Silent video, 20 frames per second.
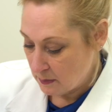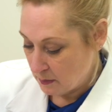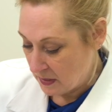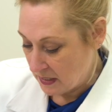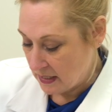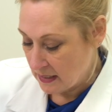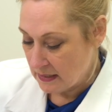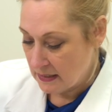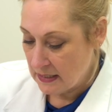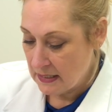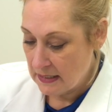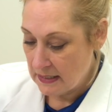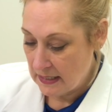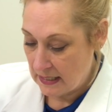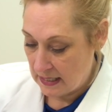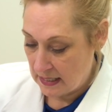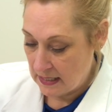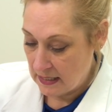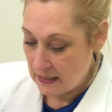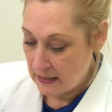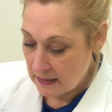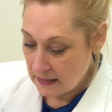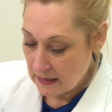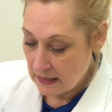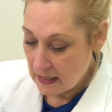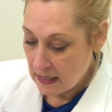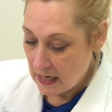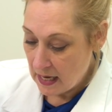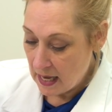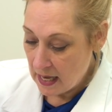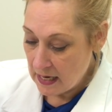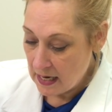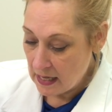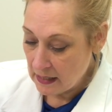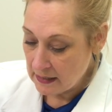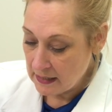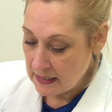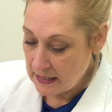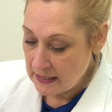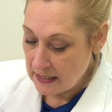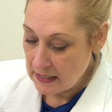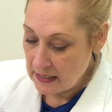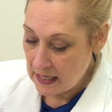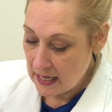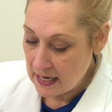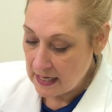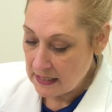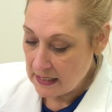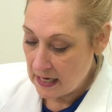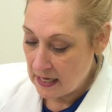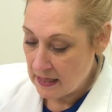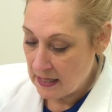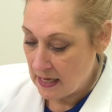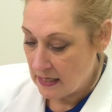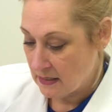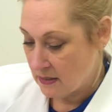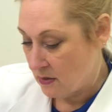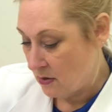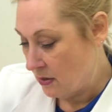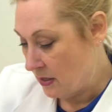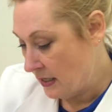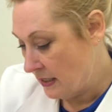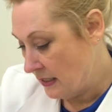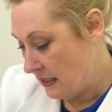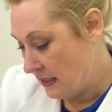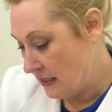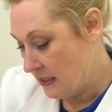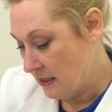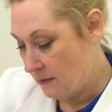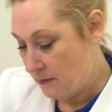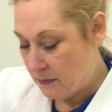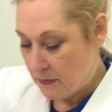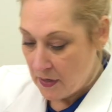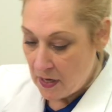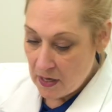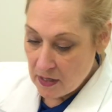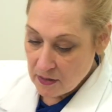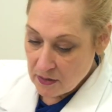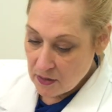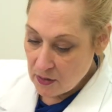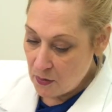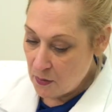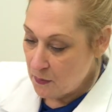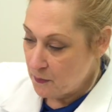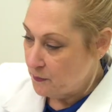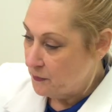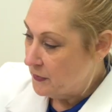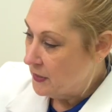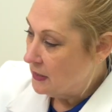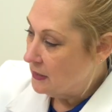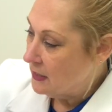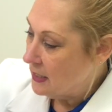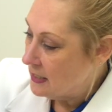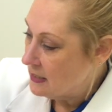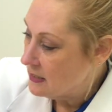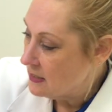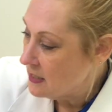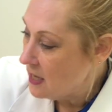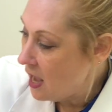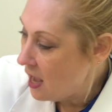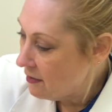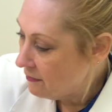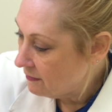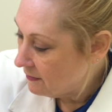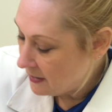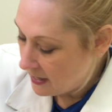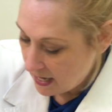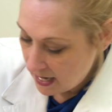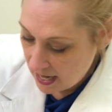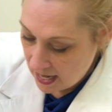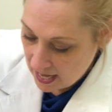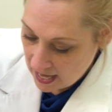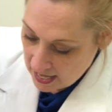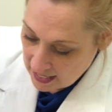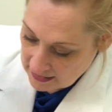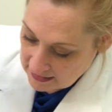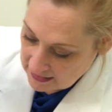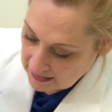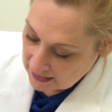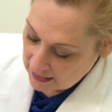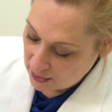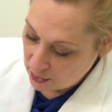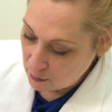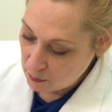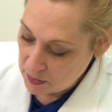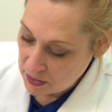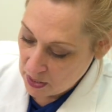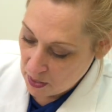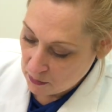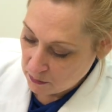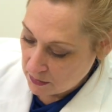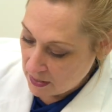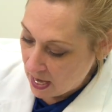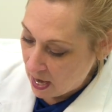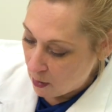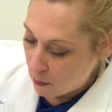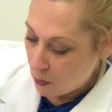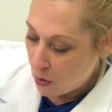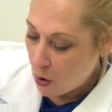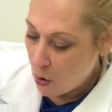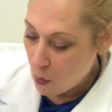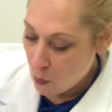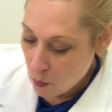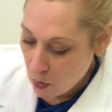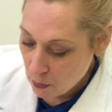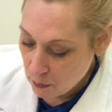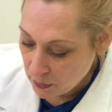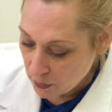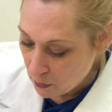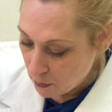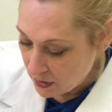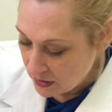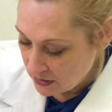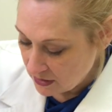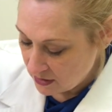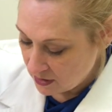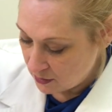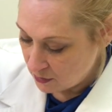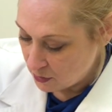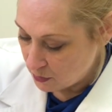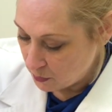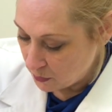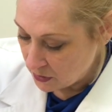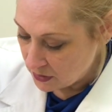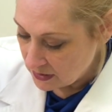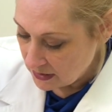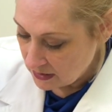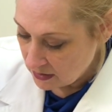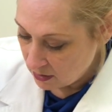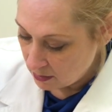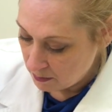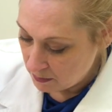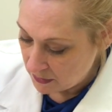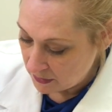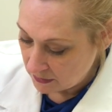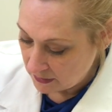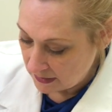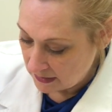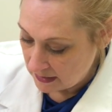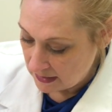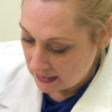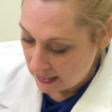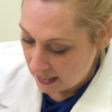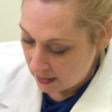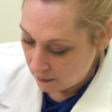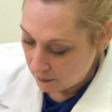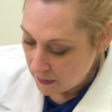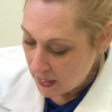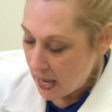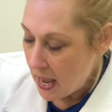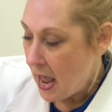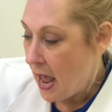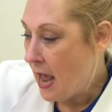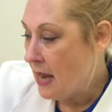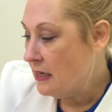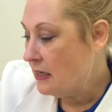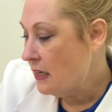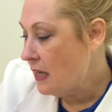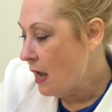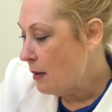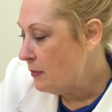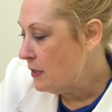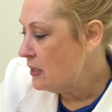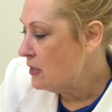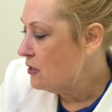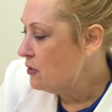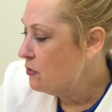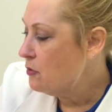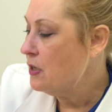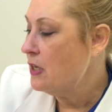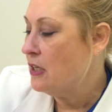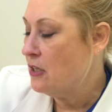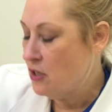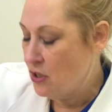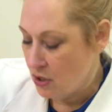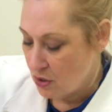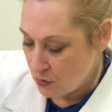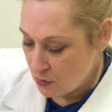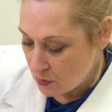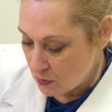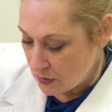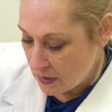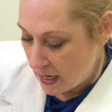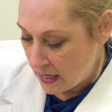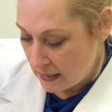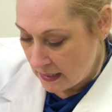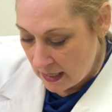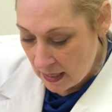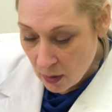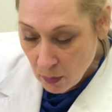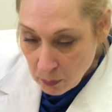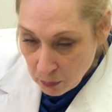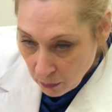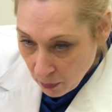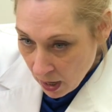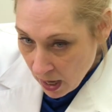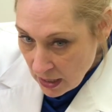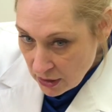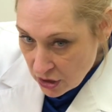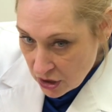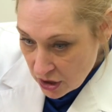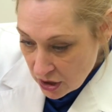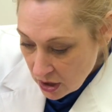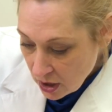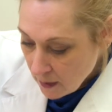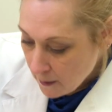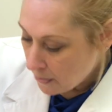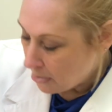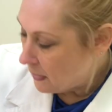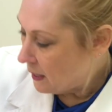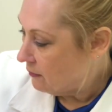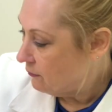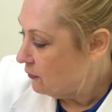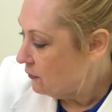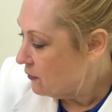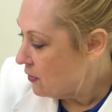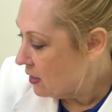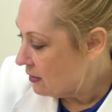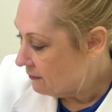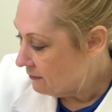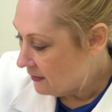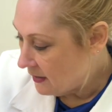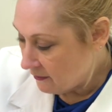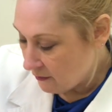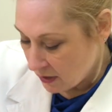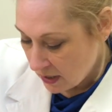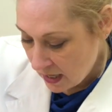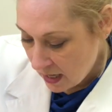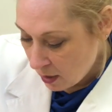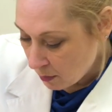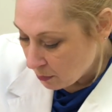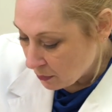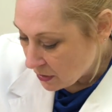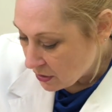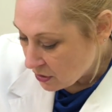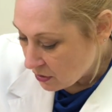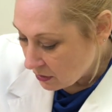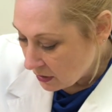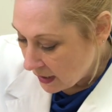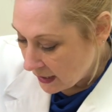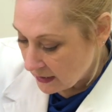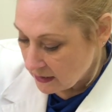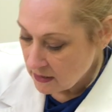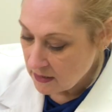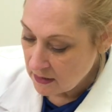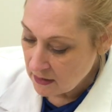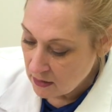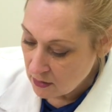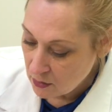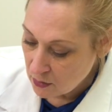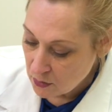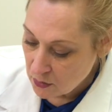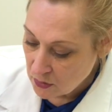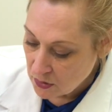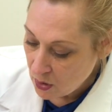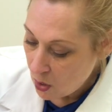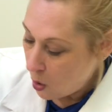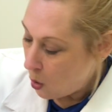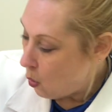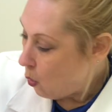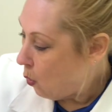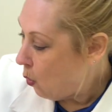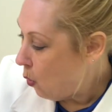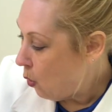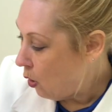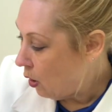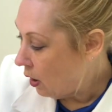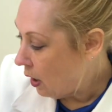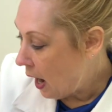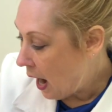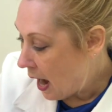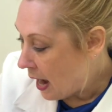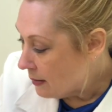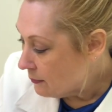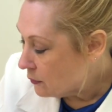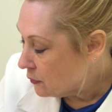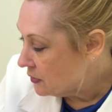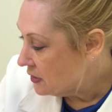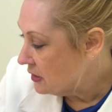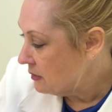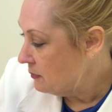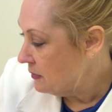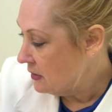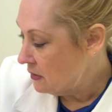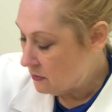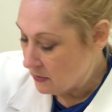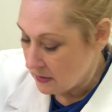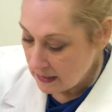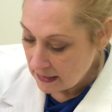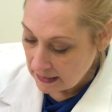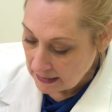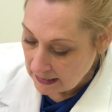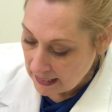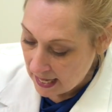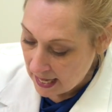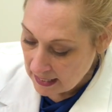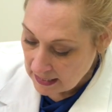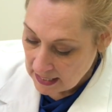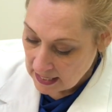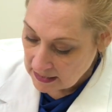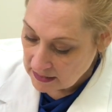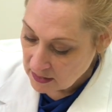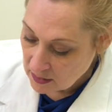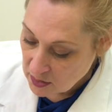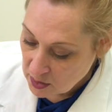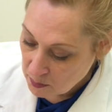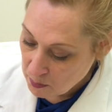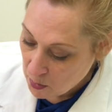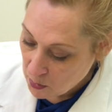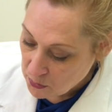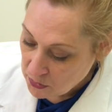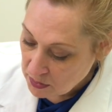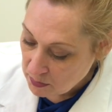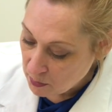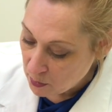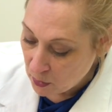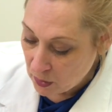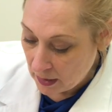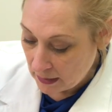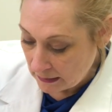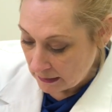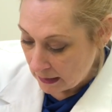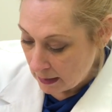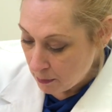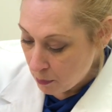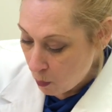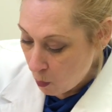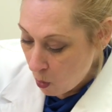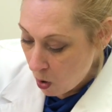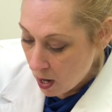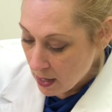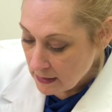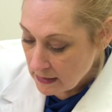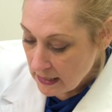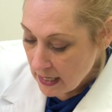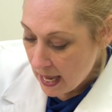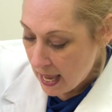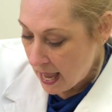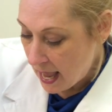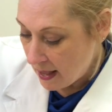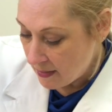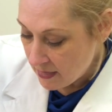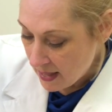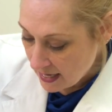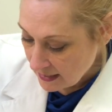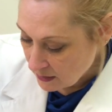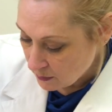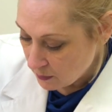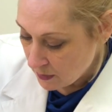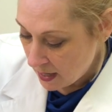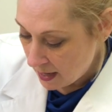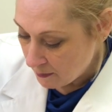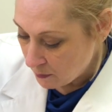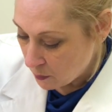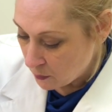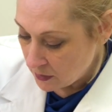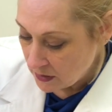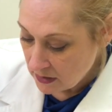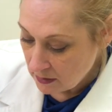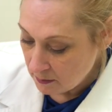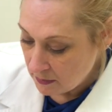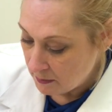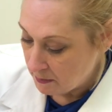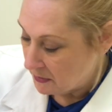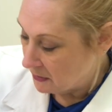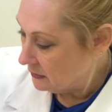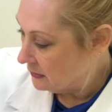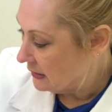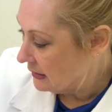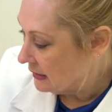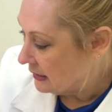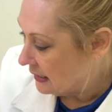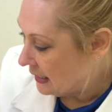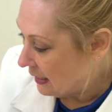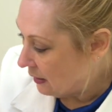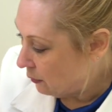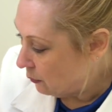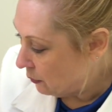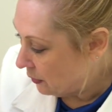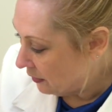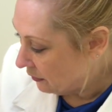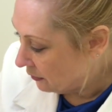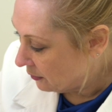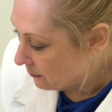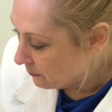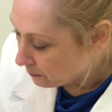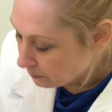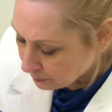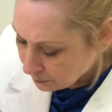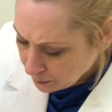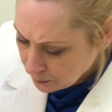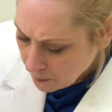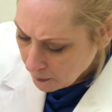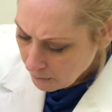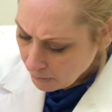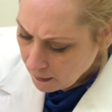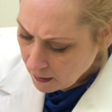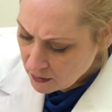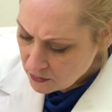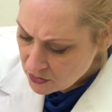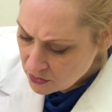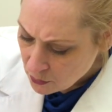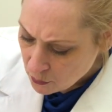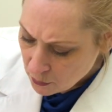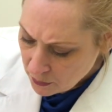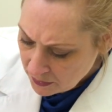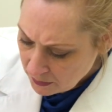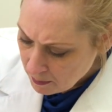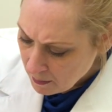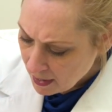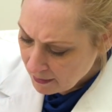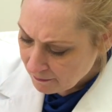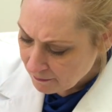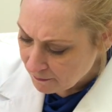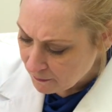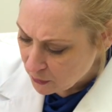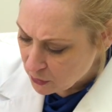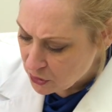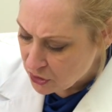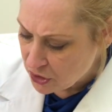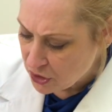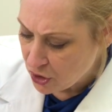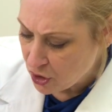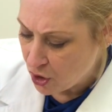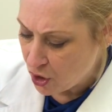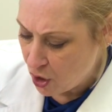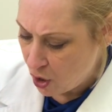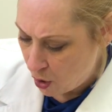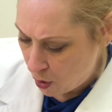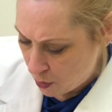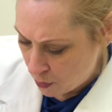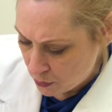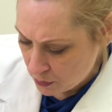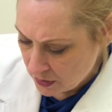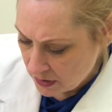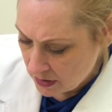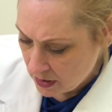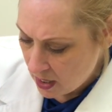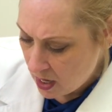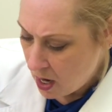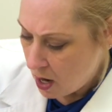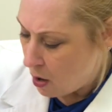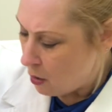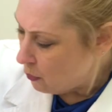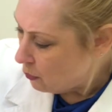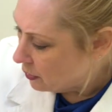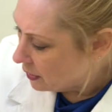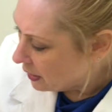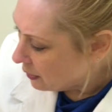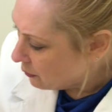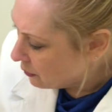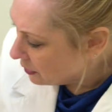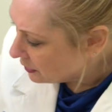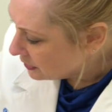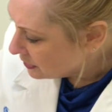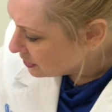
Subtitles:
because this is an LED light, and that's all I need. So lights off, and here we go. Now, what we're going to do is we're going to start building the nail. And I mean, you can use a nail brush if you've got a favorite nail brush you like to use, or I'm going to be using, again, a disposable lip wand, and that's what I'm going to be building the nail with. So with my first coat, what I want to